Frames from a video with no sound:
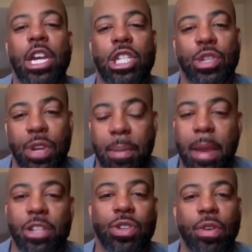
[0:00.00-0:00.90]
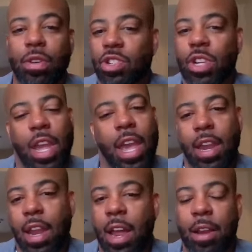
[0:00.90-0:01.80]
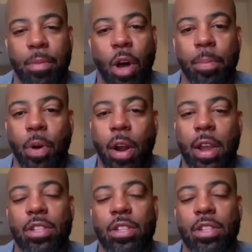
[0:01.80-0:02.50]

She wanted to make sure she hit it out of the ballpark.